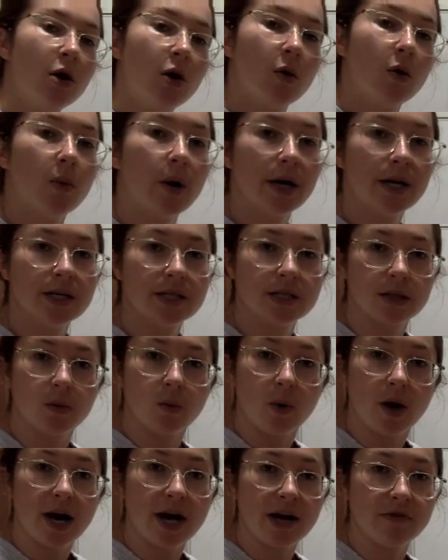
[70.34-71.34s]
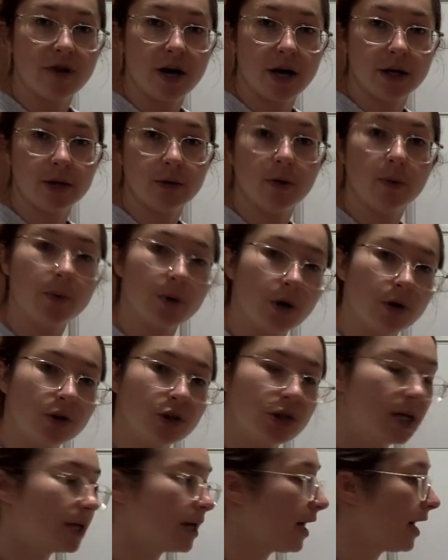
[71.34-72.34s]
What is the y value
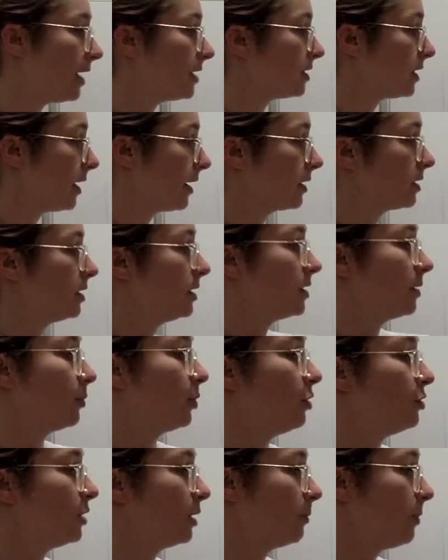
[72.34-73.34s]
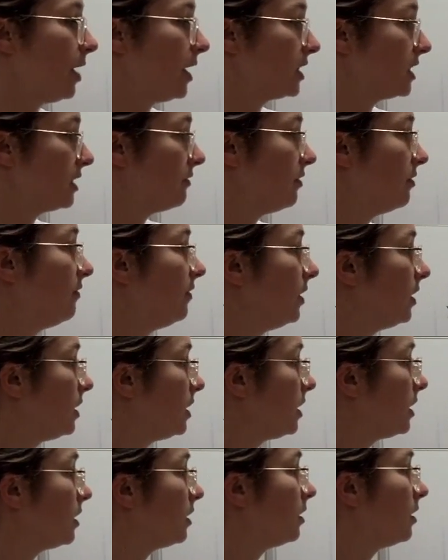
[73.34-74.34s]
approaching as x is approaching positive
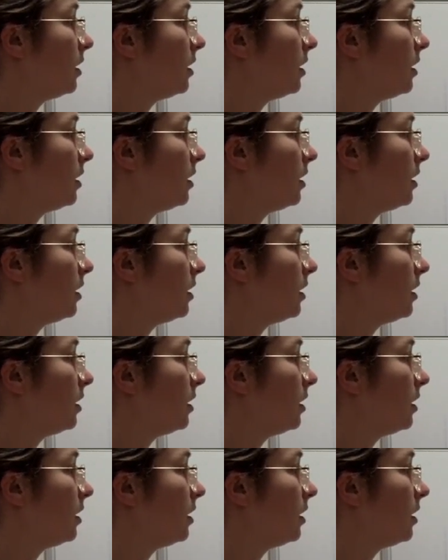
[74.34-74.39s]
infinity?